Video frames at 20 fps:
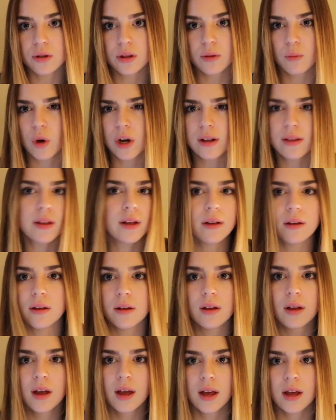one of the
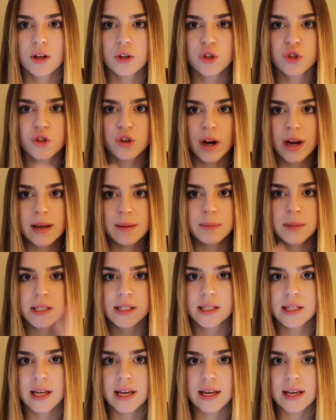
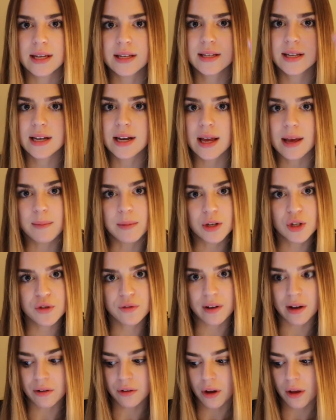stripes is an image
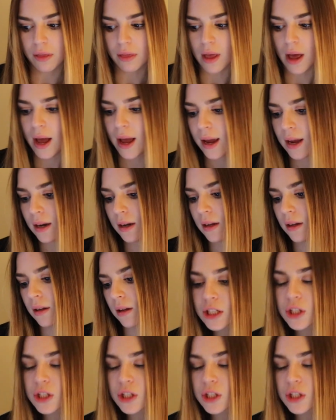found online.